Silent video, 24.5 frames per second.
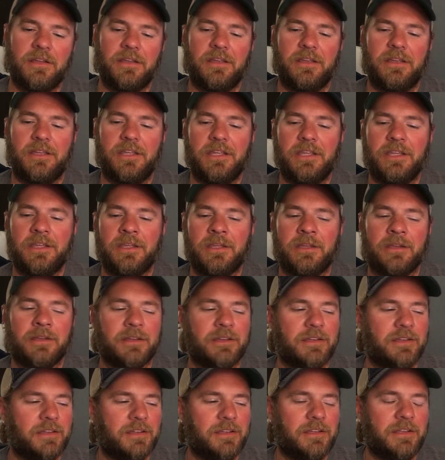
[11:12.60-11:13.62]
he,
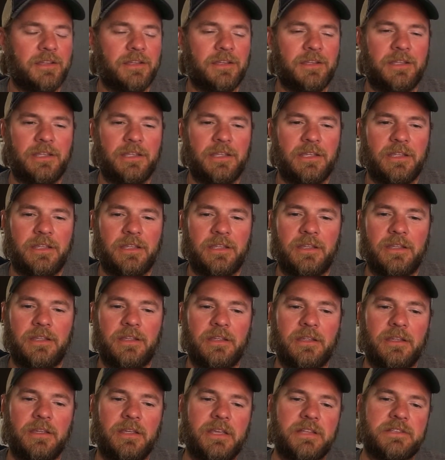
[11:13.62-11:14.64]
he,
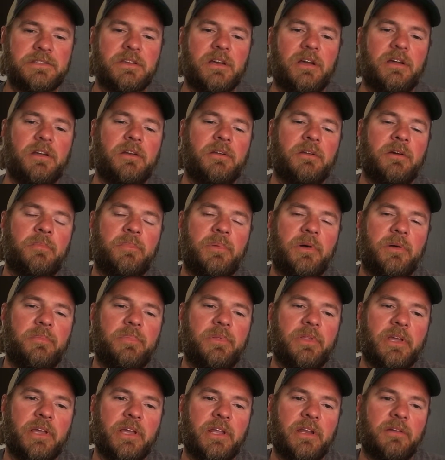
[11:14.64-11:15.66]
gets on up on
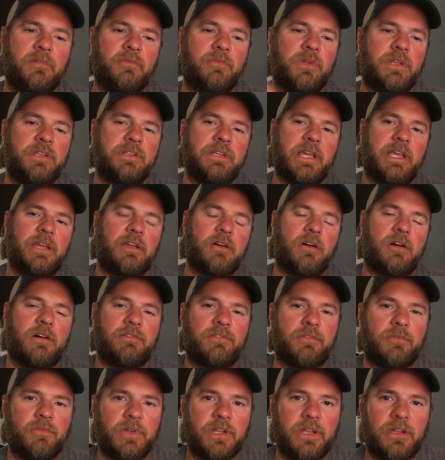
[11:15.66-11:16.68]
plane, and we take
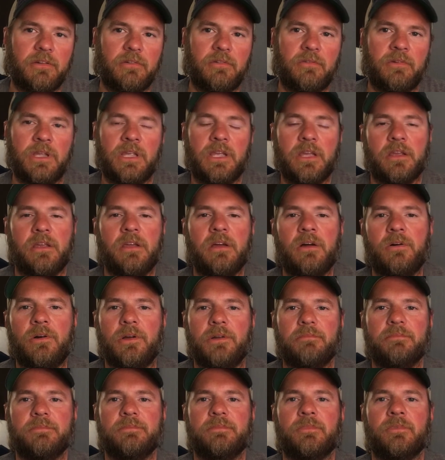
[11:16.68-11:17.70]
off, and we, we get going.
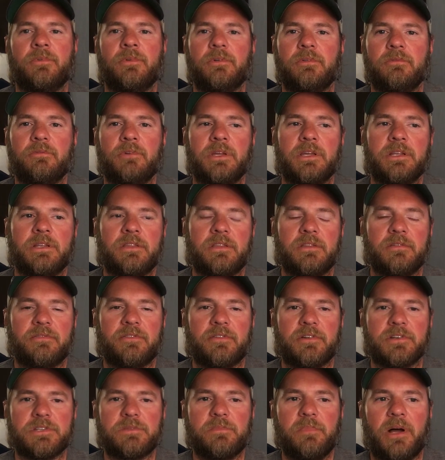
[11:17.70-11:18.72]
We, we get to the
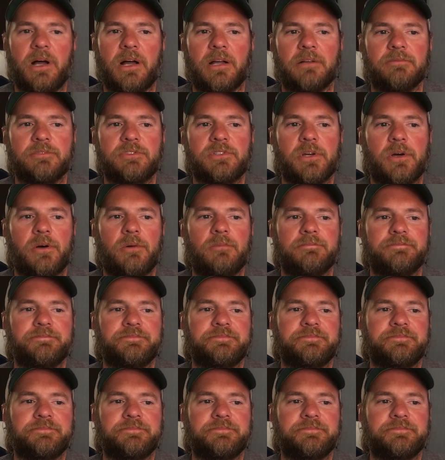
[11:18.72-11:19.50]
first spot. So